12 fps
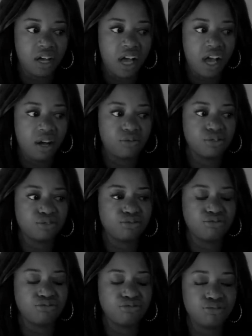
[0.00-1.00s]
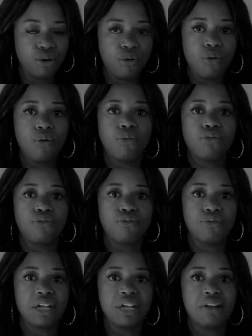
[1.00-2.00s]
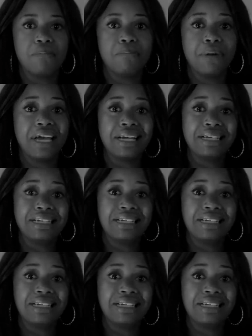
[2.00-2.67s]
I was so rebellious.